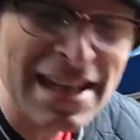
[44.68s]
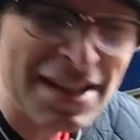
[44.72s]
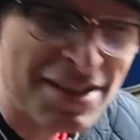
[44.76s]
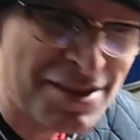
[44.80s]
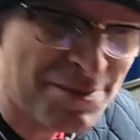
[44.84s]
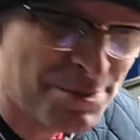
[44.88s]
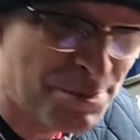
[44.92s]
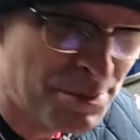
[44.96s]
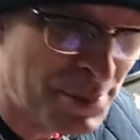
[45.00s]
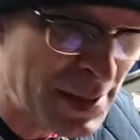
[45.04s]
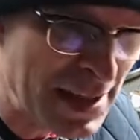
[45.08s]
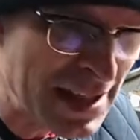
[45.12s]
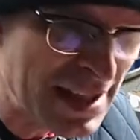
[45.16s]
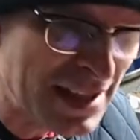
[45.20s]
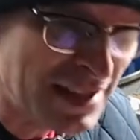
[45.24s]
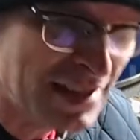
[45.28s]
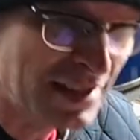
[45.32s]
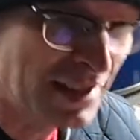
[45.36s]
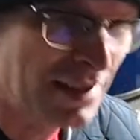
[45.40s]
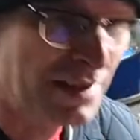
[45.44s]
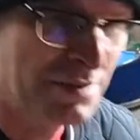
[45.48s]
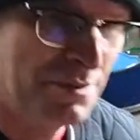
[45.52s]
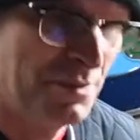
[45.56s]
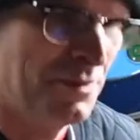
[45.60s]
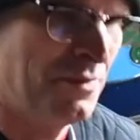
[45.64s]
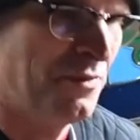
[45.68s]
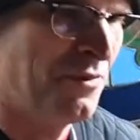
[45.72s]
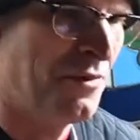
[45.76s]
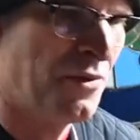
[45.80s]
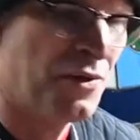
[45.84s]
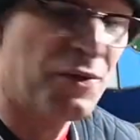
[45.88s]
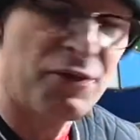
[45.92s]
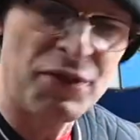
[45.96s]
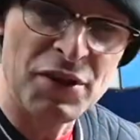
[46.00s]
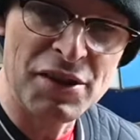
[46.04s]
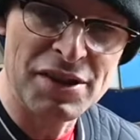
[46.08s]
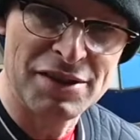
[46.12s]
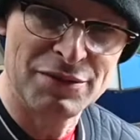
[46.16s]
has been.
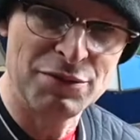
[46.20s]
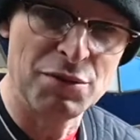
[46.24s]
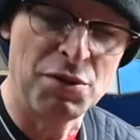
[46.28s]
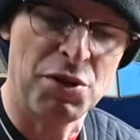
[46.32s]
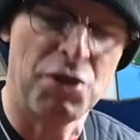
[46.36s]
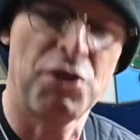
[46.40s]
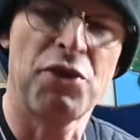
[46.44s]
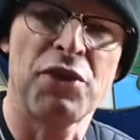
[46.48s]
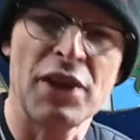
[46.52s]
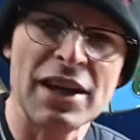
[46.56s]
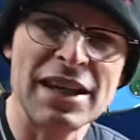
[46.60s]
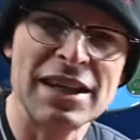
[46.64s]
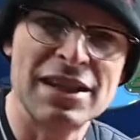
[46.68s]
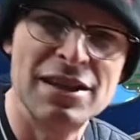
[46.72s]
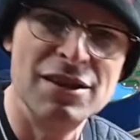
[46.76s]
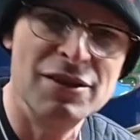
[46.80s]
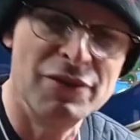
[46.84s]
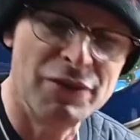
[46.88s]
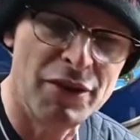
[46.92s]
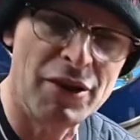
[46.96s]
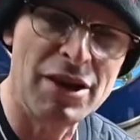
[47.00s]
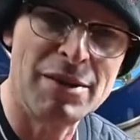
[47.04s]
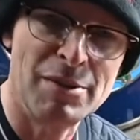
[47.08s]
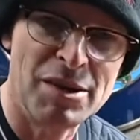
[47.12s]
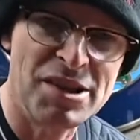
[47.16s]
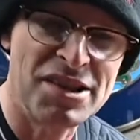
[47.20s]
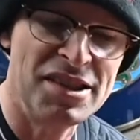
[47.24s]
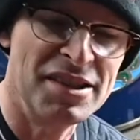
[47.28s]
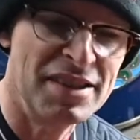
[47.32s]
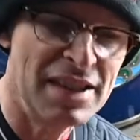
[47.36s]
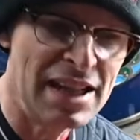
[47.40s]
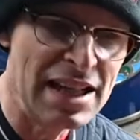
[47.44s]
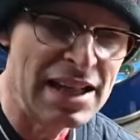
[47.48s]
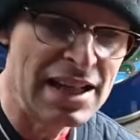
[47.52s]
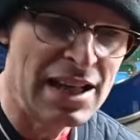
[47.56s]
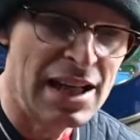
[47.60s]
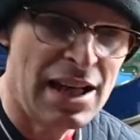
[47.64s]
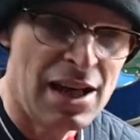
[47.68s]
First of all, thank you very much
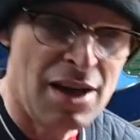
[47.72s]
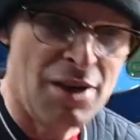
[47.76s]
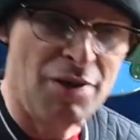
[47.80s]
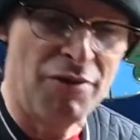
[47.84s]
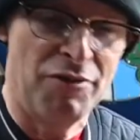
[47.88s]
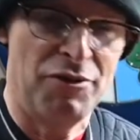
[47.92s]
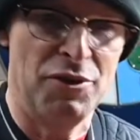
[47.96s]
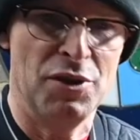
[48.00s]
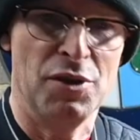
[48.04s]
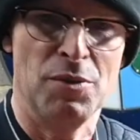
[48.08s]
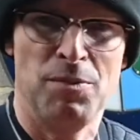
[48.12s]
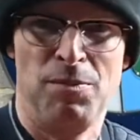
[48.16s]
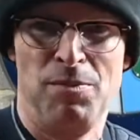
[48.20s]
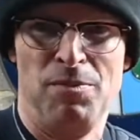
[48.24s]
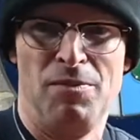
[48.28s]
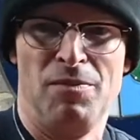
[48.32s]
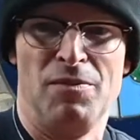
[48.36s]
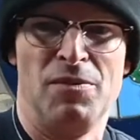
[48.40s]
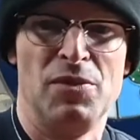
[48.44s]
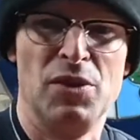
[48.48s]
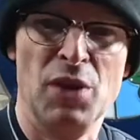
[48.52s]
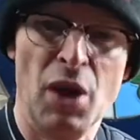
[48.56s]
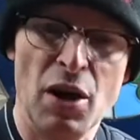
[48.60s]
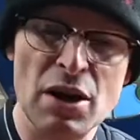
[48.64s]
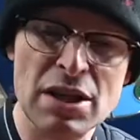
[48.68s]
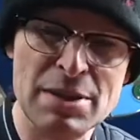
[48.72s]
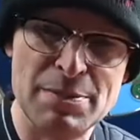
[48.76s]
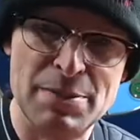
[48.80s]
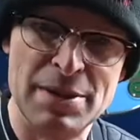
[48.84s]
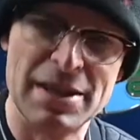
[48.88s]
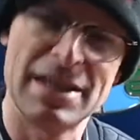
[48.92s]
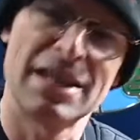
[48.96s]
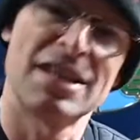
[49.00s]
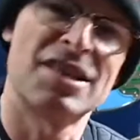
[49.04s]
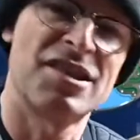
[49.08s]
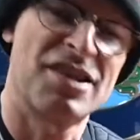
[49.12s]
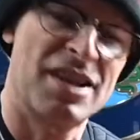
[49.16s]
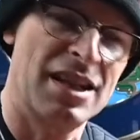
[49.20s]
indeed for not only
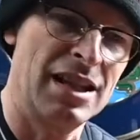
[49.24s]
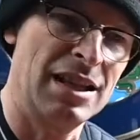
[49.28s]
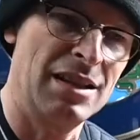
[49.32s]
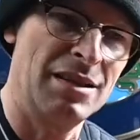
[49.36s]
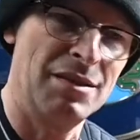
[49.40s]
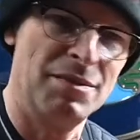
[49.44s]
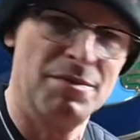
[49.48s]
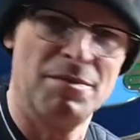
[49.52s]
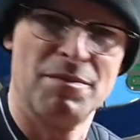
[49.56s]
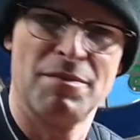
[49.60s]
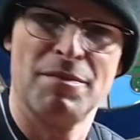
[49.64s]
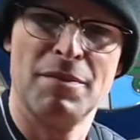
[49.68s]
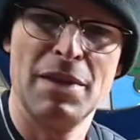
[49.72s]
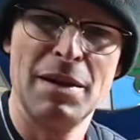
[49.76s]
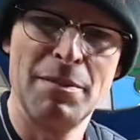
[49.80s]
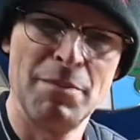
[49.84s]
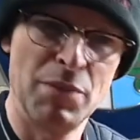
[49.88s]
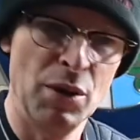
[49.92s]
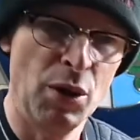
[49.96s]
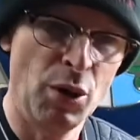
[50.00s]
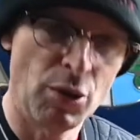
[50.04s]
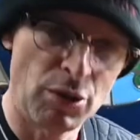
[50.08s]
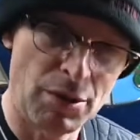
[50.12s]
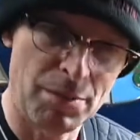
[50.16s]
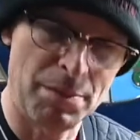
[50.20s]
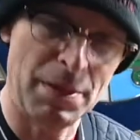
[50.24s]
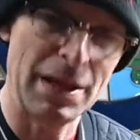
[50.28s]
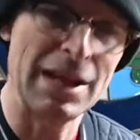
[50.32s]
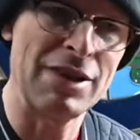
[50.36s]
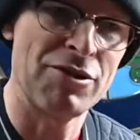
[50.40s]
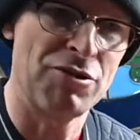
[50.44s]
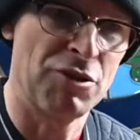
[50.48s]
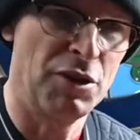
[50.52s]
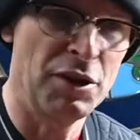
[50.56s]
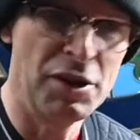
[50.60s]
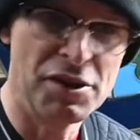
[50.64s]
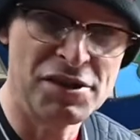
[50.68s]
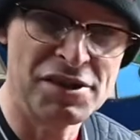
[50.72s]
being a channel member or a
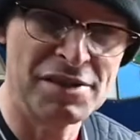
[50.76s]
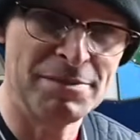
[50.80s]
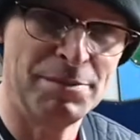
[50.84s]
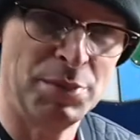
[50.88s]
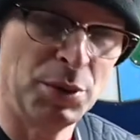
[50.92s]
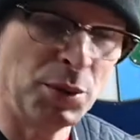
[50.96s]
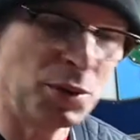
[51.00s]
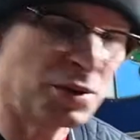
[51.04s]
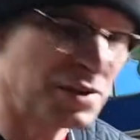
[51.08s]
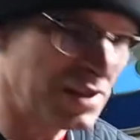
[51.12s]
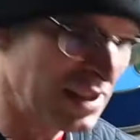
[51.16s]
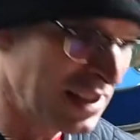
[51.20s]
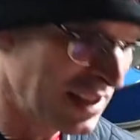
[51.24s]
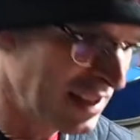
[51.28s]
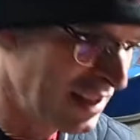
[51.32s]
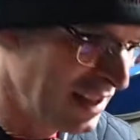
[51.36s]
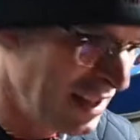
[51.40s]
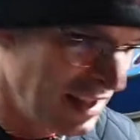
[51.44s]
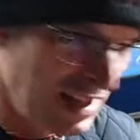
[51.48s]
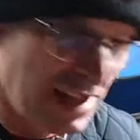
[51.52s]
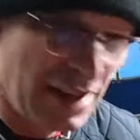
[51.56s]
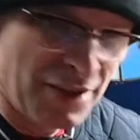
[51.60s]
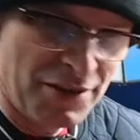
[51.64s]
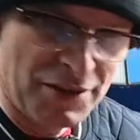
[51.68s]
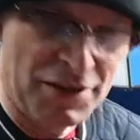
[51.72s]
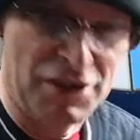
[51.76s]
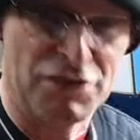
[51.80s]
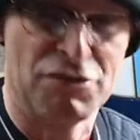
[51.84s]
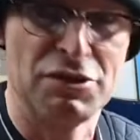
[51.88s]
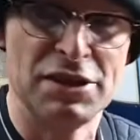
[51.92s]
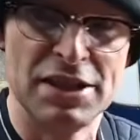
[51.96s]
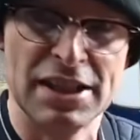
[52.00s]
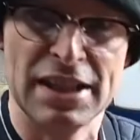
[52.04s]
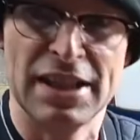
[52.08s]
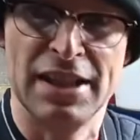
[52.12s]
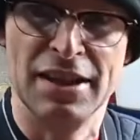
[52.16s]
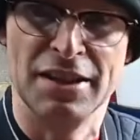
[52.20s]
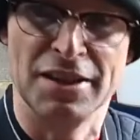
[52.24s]
Patreon and supporting this
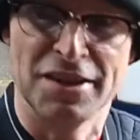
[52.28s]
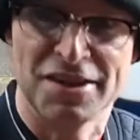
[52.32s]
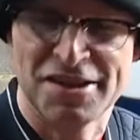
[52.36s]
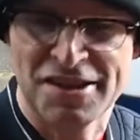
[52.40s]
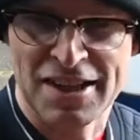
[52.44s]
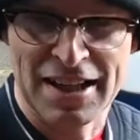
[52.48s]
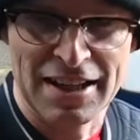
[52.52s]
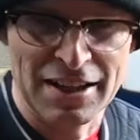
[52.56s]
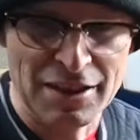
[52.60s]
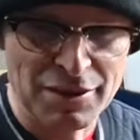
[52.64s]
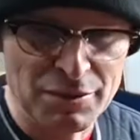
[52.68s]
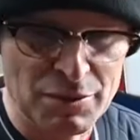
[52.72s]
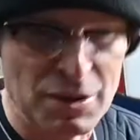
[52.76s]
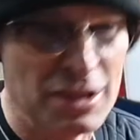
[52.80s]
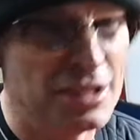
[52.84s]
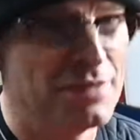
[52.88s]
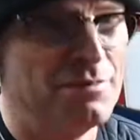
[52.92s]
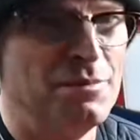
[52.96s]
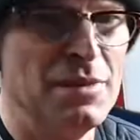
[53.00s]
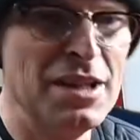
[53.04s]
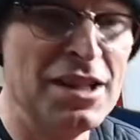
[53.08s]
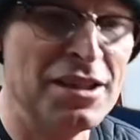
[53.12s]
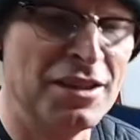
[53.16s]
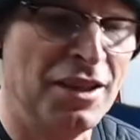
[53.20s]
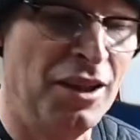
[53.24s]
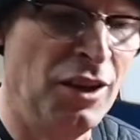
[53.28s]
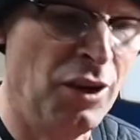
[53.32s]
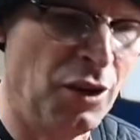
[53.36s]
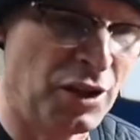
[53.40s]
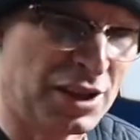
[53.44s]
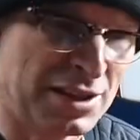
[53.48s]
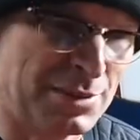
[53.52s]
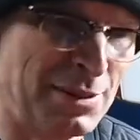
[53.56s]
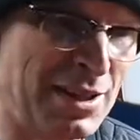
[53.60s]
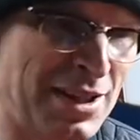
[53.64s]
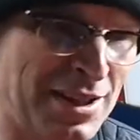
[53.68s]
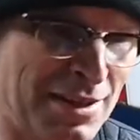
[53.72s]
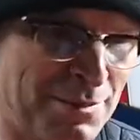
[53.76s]
ridiculous channel, which means a
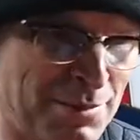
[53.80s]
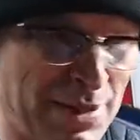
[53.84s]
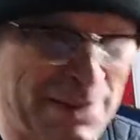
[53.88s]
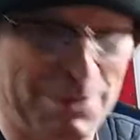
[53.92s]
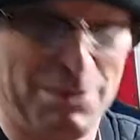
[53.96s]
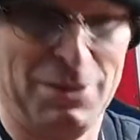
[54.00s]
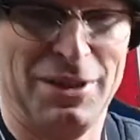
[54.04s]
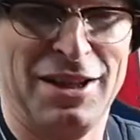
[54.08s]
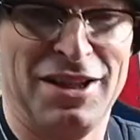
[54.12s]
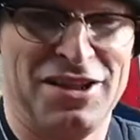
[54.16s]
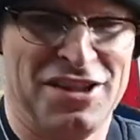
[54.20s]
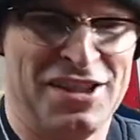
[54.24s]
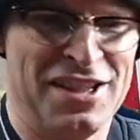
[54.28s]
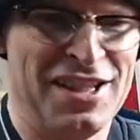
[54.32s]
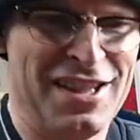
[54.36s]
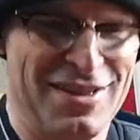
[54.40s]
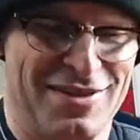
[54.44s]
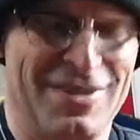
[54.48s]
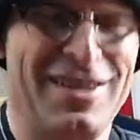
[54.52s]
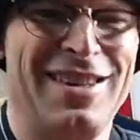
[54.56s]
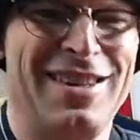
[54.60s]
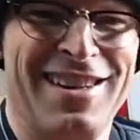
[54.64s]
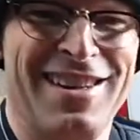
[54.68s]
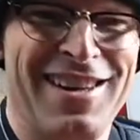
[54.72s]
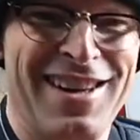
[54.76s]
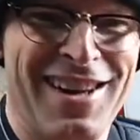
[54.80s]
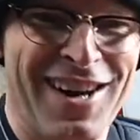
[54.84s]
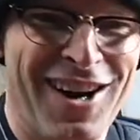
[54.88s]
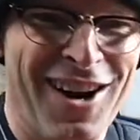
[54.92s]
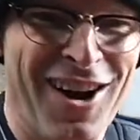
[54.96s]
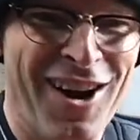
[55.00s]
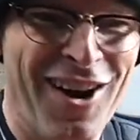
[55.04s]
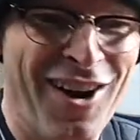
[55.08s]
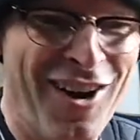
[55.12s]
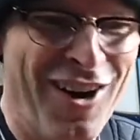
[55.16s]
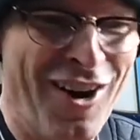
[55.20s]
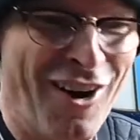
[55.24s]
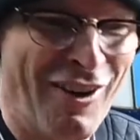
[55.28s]
lot to me that people actually
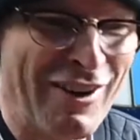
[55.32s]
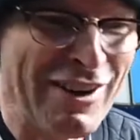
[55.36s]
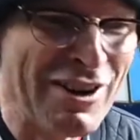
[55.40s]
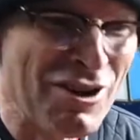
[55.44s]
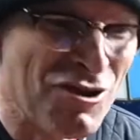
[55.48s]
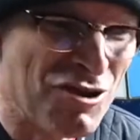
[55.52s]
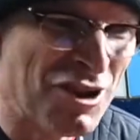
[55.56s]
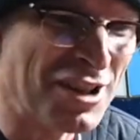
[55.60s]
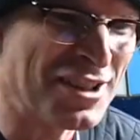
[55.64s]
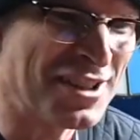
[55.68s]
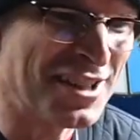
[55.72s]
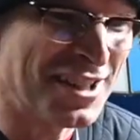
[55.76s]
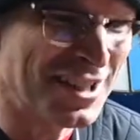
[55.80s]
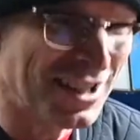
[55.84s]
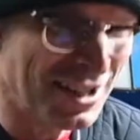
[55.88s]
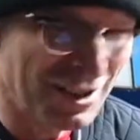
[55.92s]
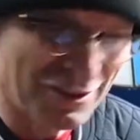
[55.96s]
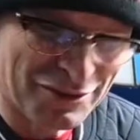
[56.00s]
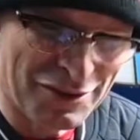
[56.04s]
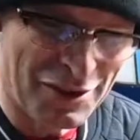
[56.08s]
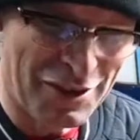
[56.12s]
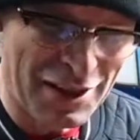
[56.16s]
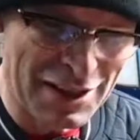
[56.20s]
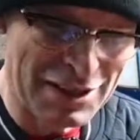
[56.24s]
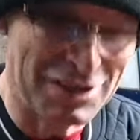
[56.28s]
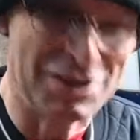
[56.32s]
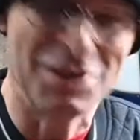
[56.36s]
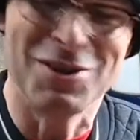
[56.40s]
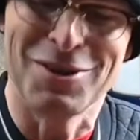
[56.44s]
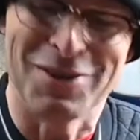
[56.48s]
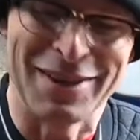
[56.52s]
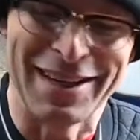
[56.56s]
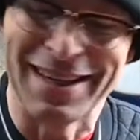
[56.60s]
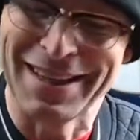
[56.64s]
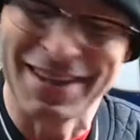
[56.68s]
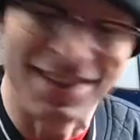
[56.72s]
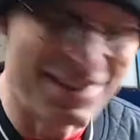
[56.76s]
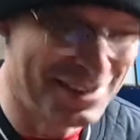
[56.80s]
are interested enough that they do
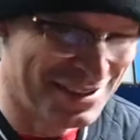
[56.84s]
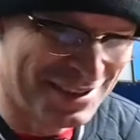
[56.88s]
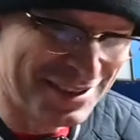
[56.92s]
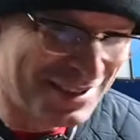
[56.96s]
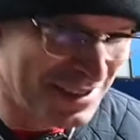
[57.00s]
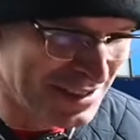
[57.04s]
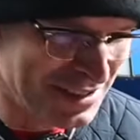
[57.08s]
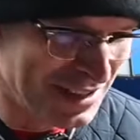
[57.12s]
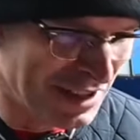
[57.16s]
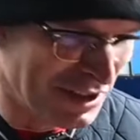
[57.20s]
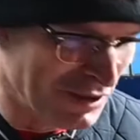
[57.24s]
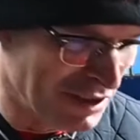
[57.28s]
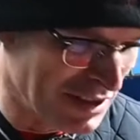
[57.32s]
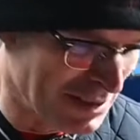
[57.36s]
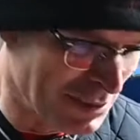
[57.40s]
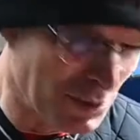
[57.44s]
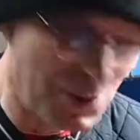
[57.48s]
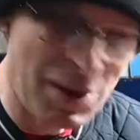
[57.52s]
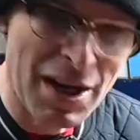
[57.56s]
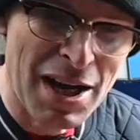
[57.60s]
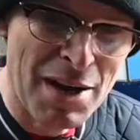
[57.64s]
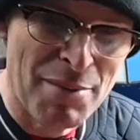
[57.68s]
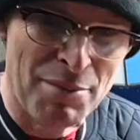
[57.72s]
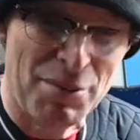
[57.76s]
that. That's just incredible.